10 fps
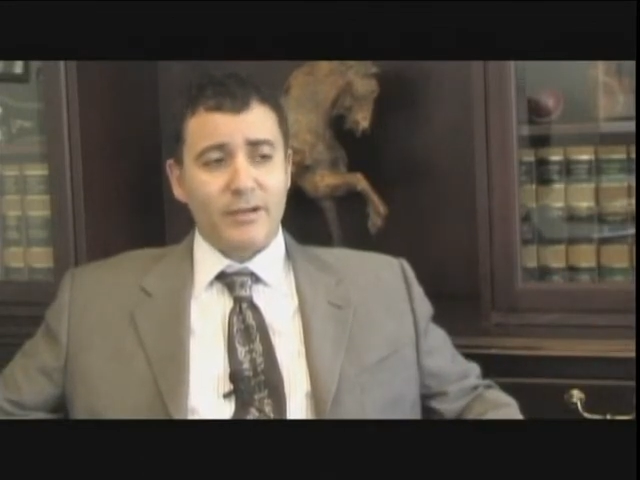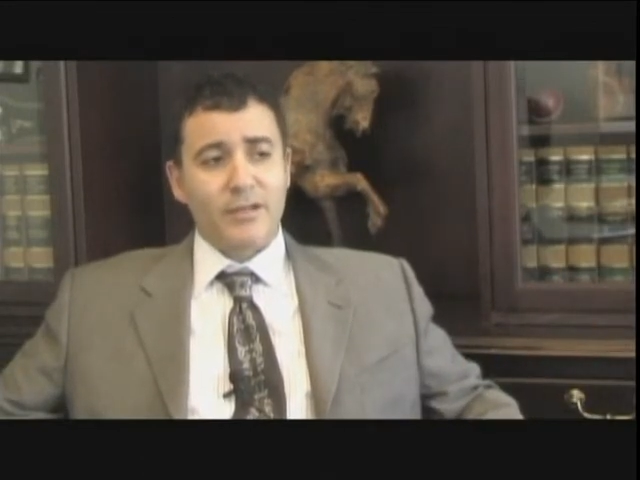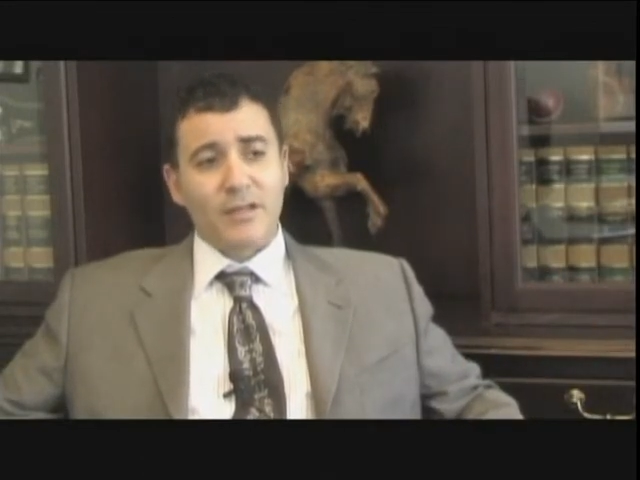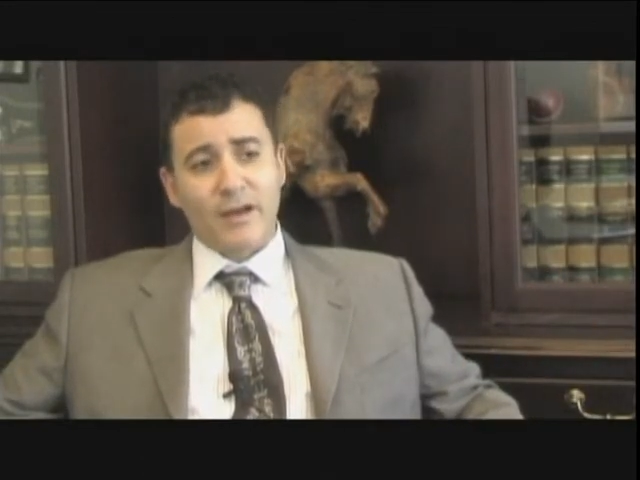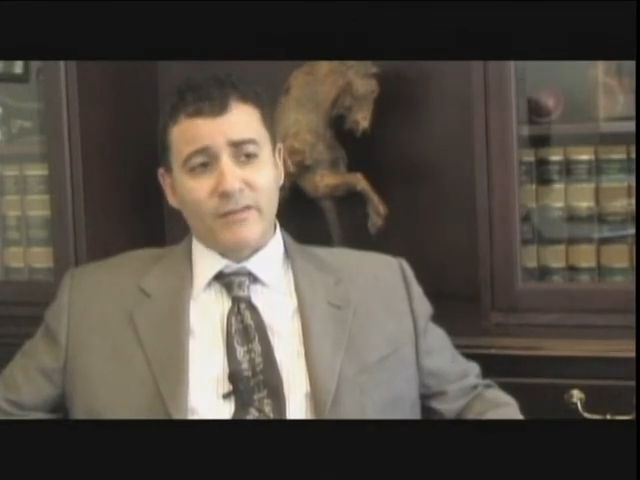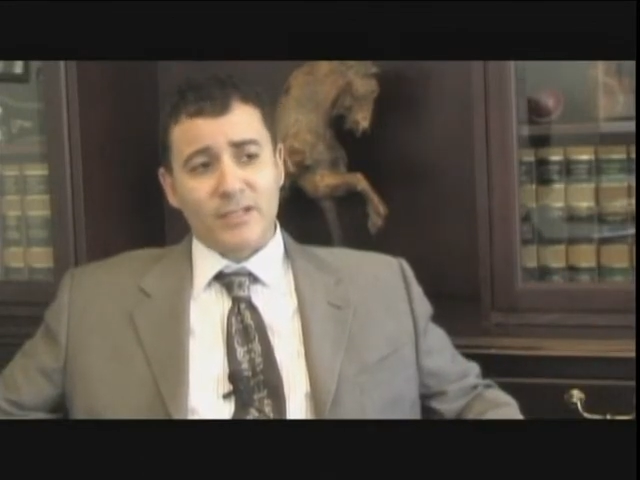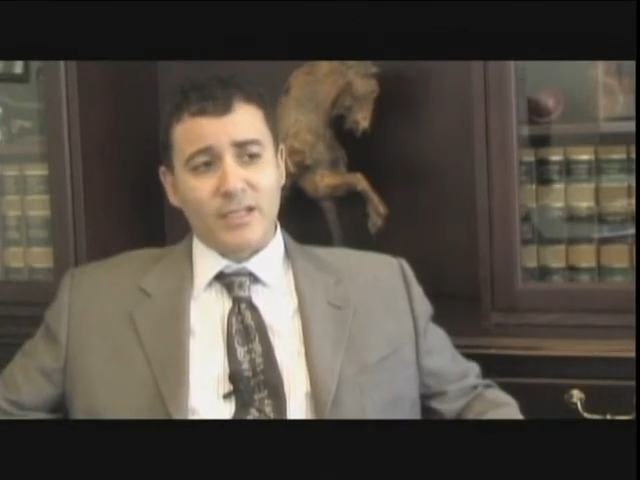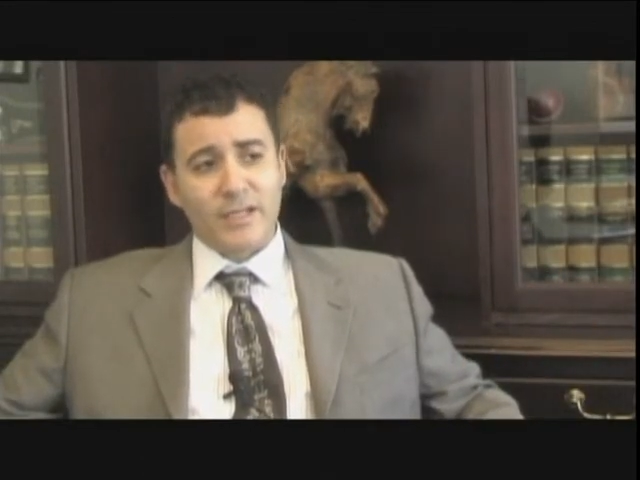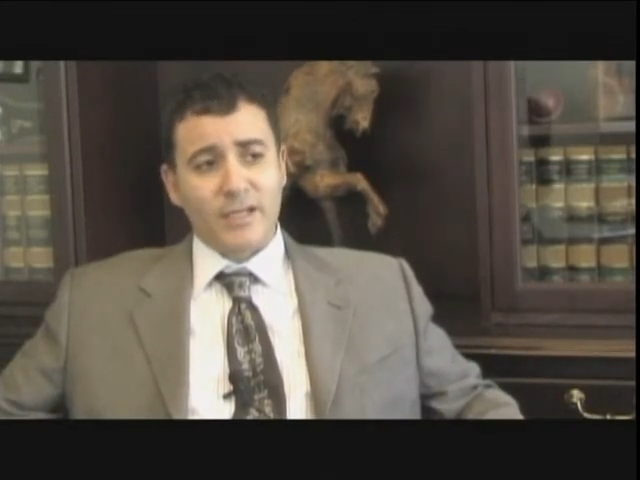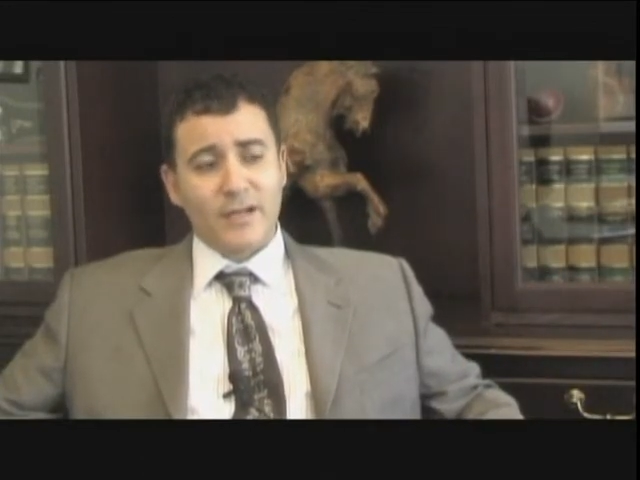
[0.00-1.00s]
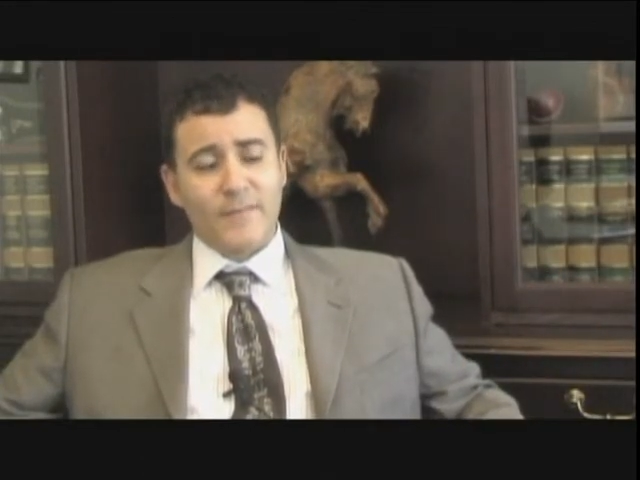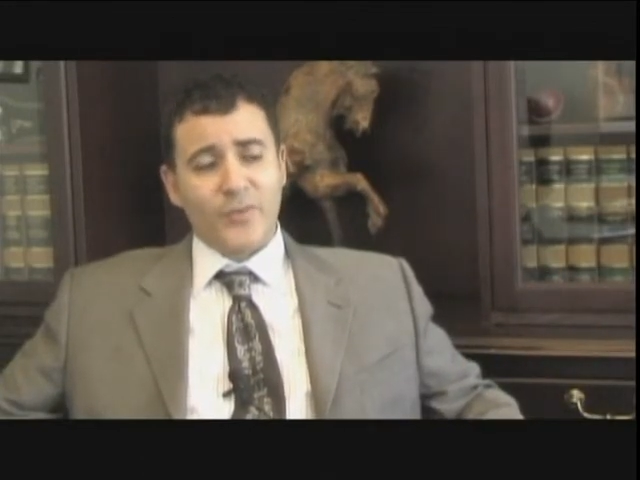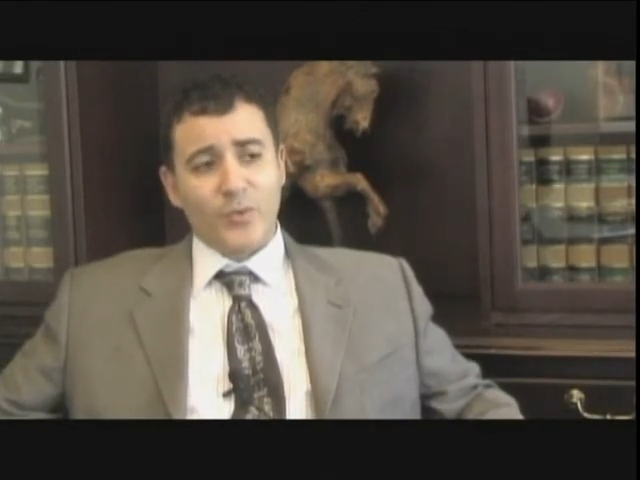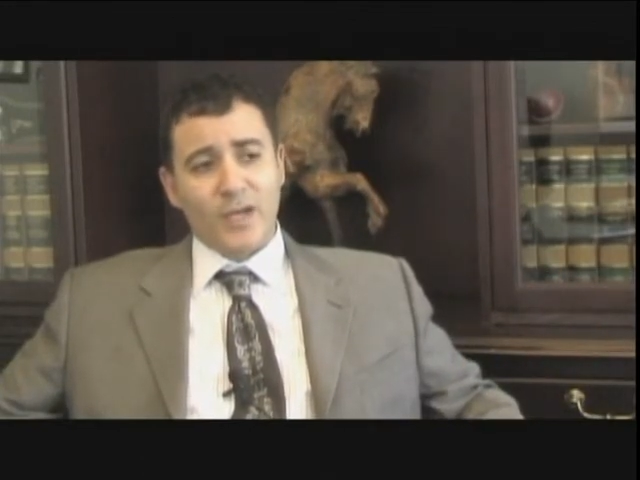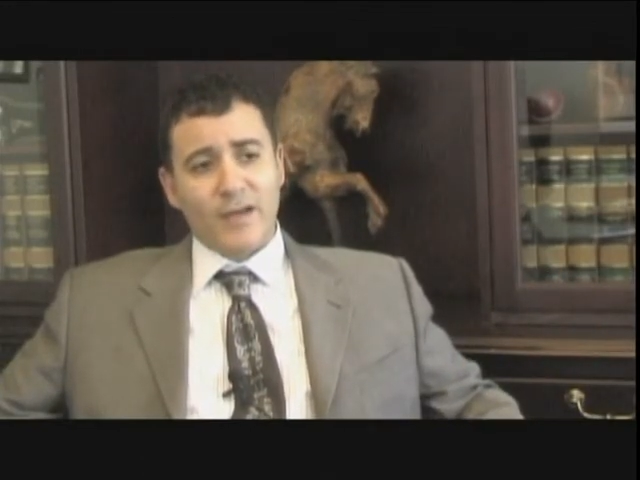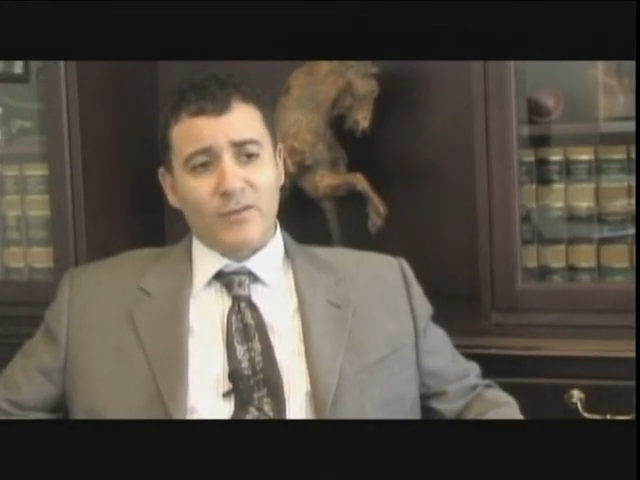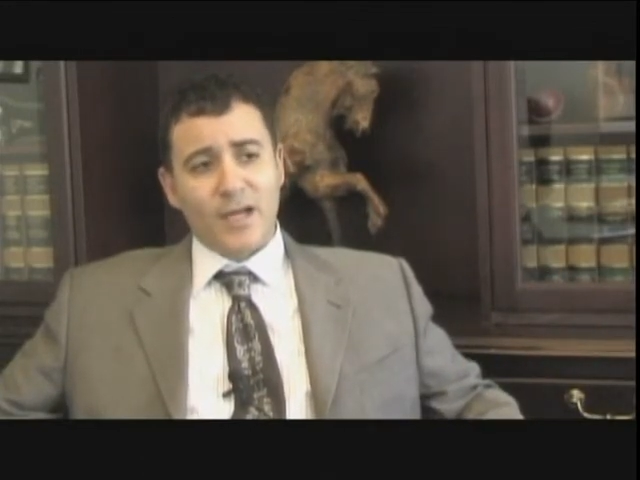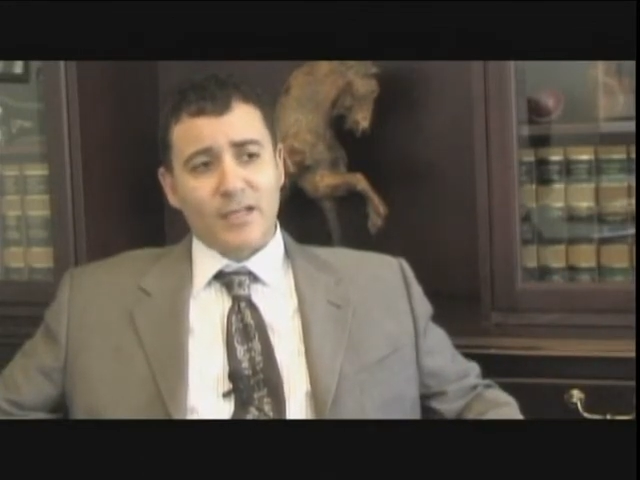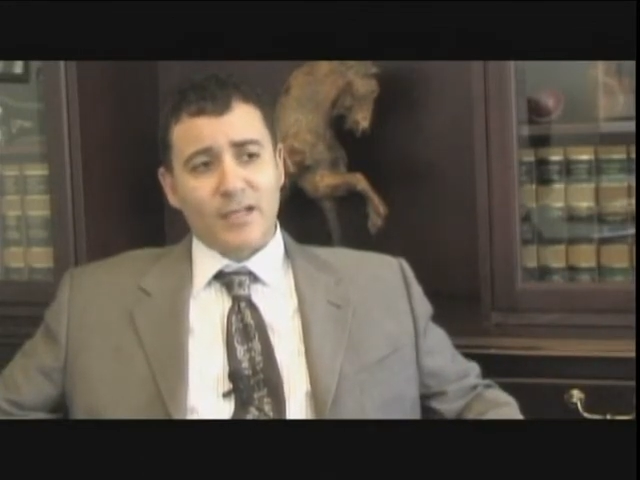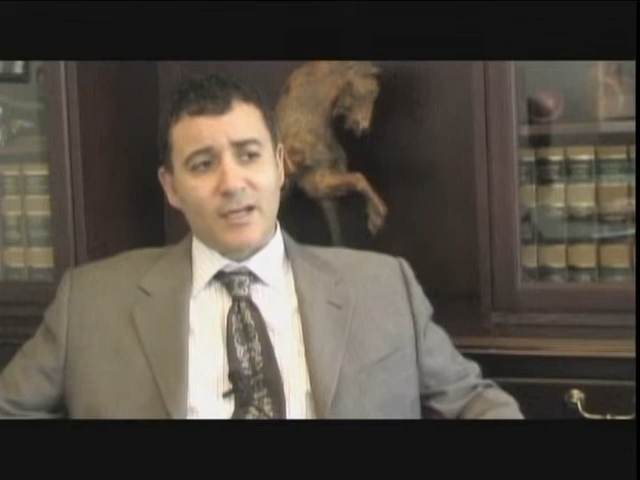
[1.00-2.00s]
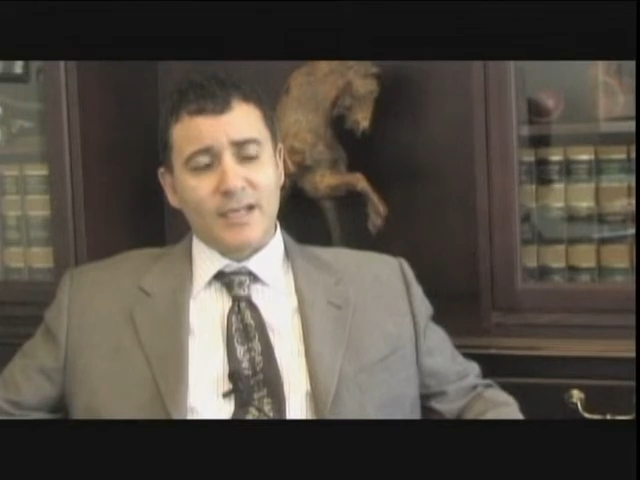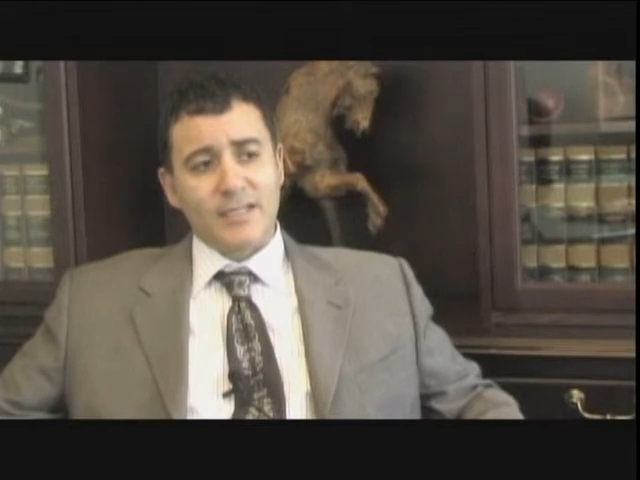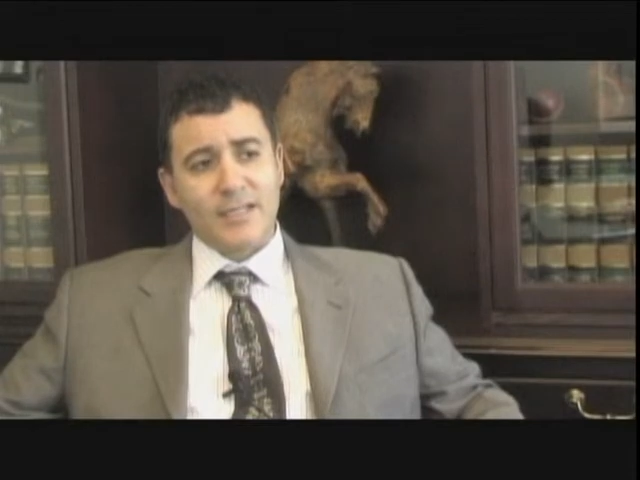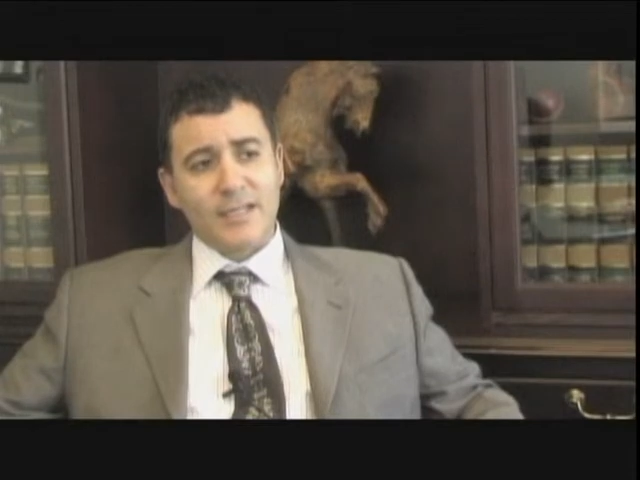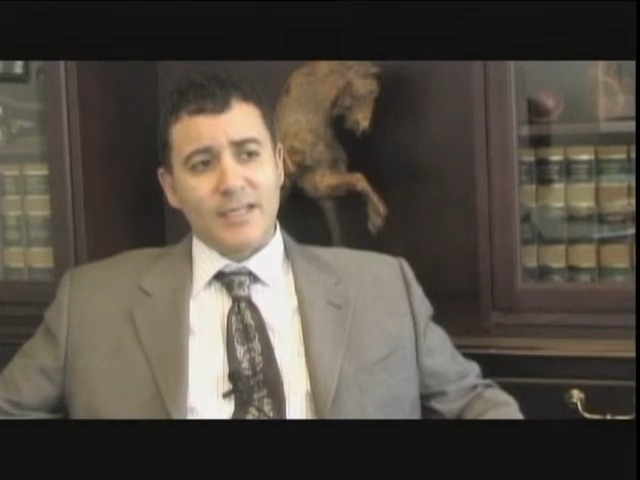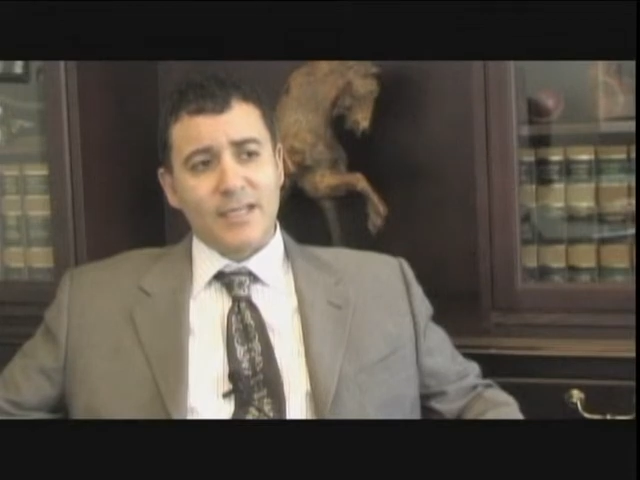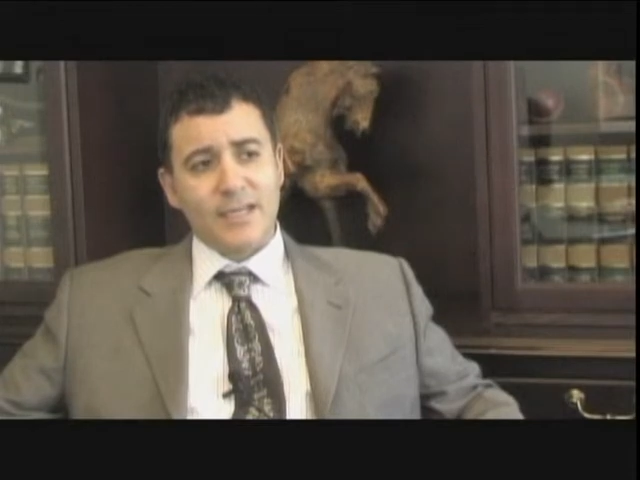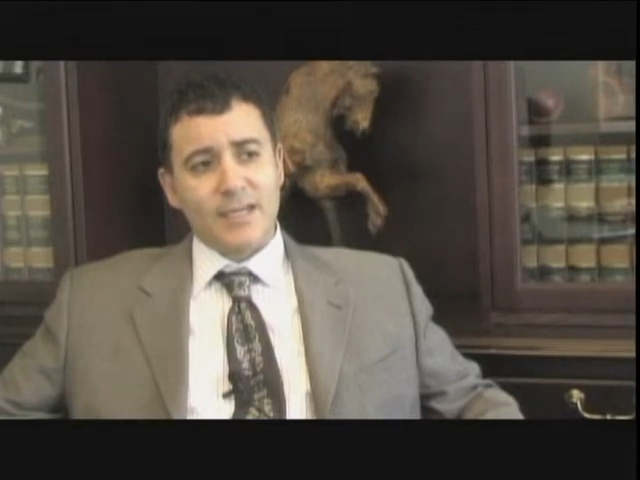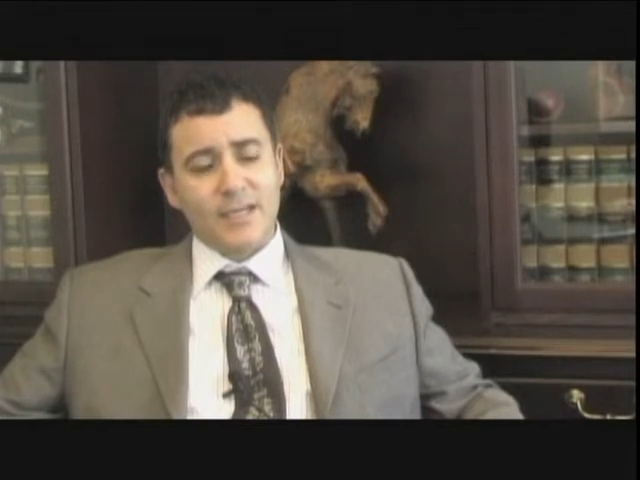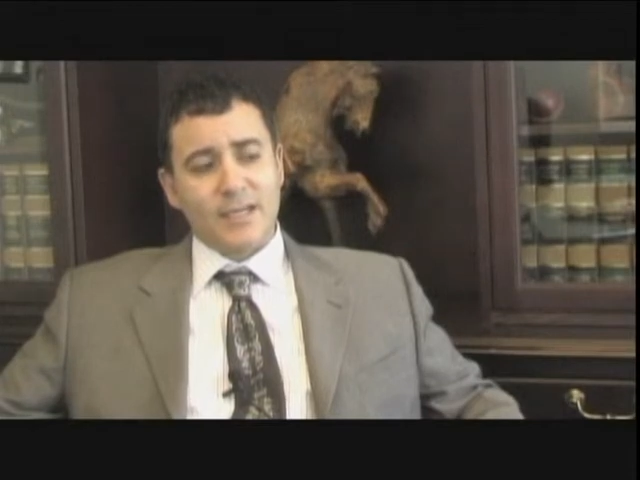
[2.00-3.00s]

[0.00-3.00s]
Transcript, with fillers: And obviously, we have to analyze the